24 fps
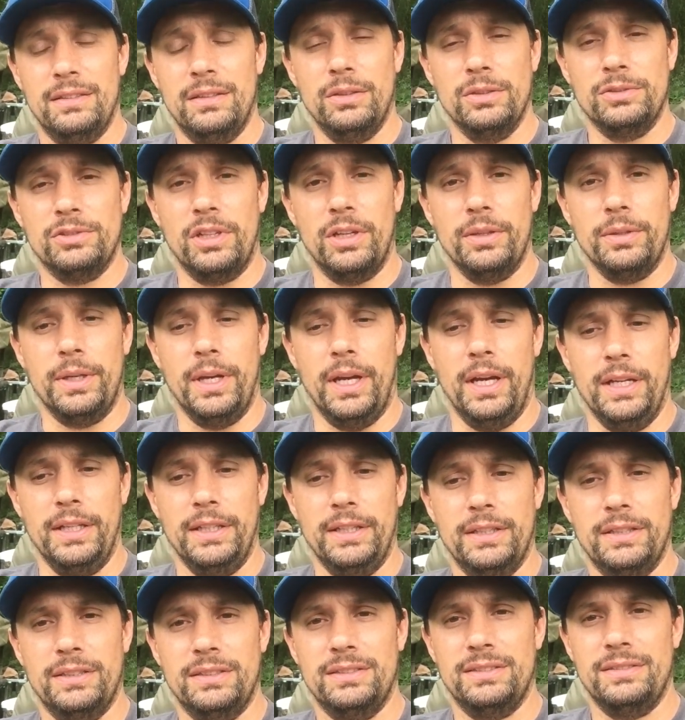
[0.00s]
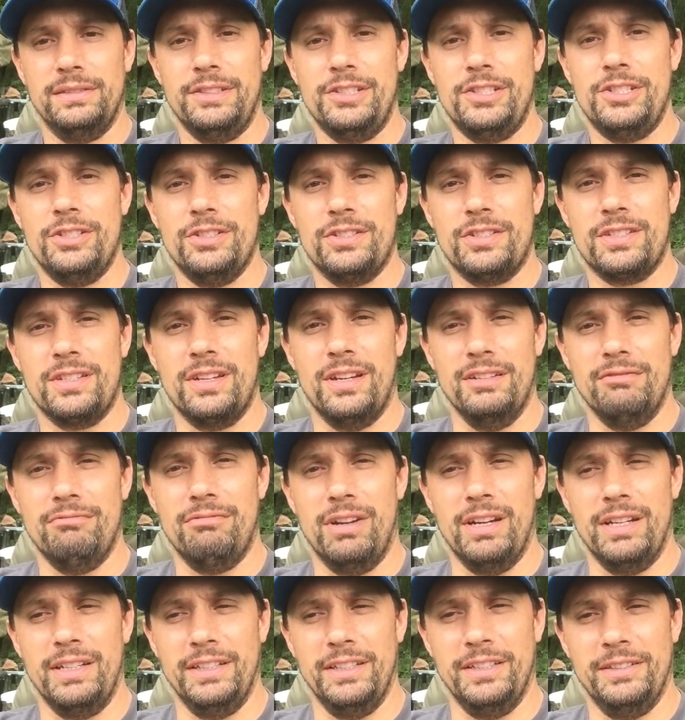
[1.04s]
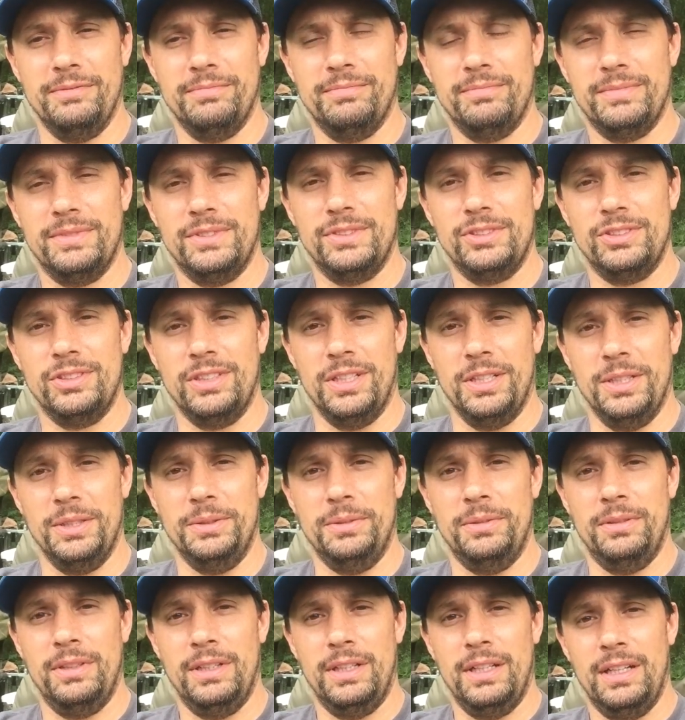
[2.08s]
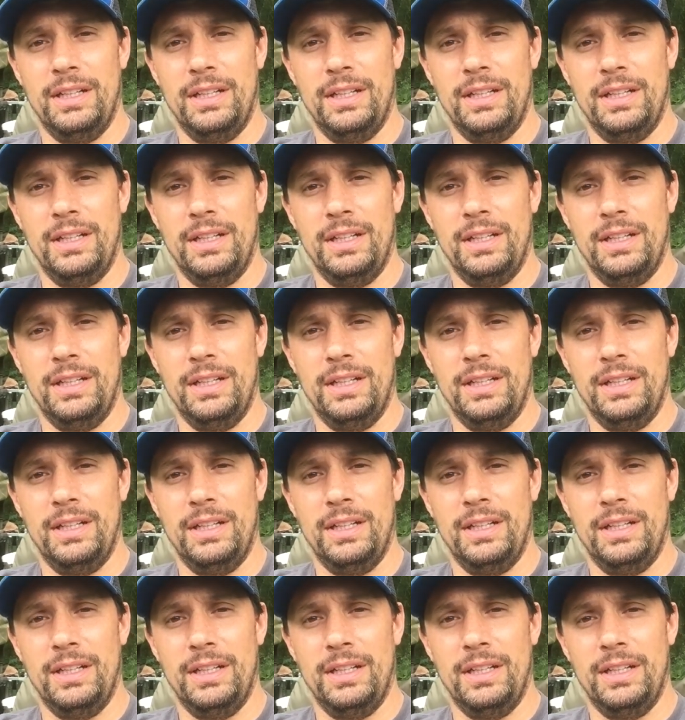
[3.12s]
Looked okay, it's just started raining. So